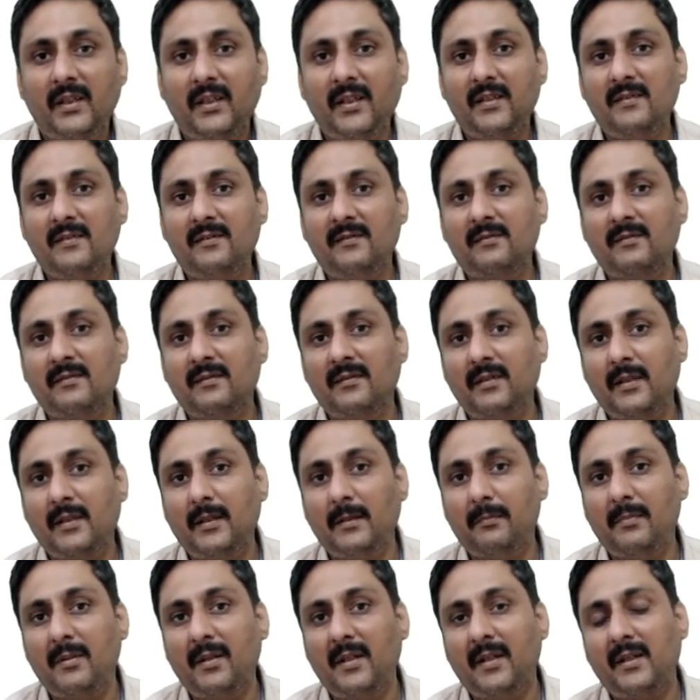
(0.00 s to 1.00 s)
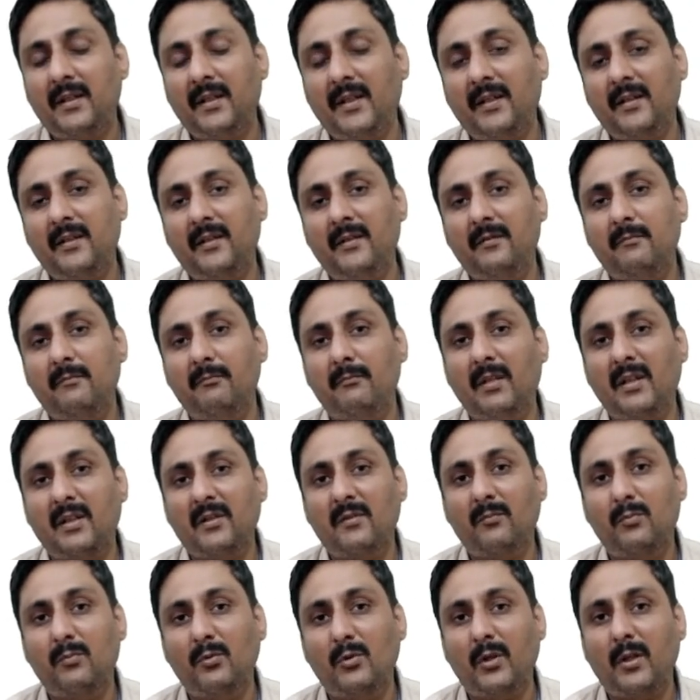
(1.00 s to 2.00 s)
is liberated in
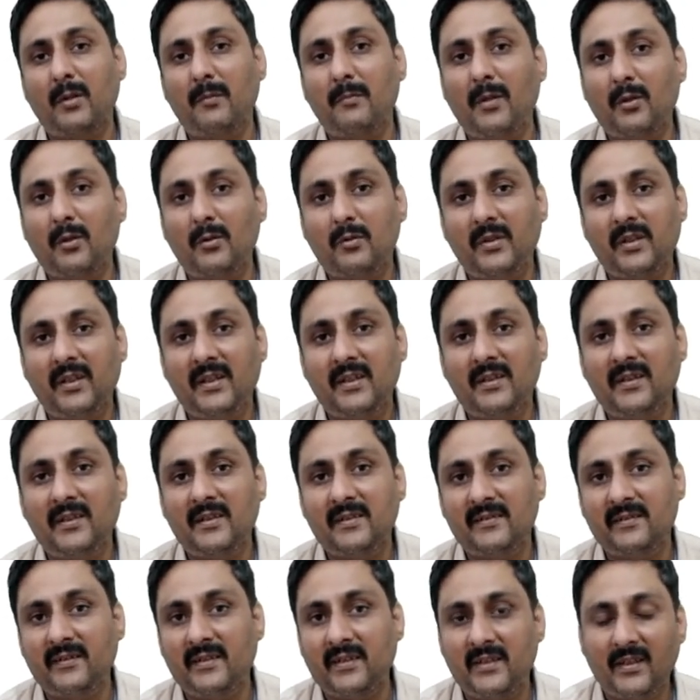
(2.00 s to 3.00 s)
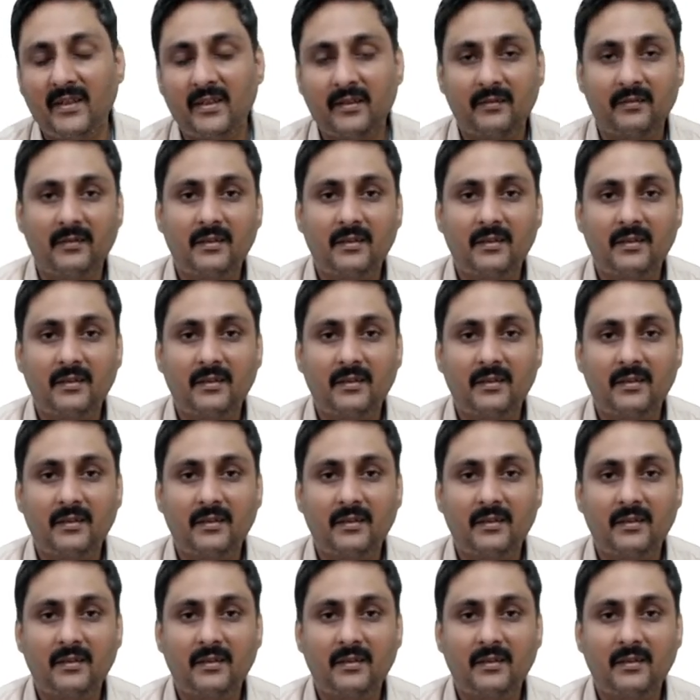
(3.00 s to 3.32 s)
much more amount in this region.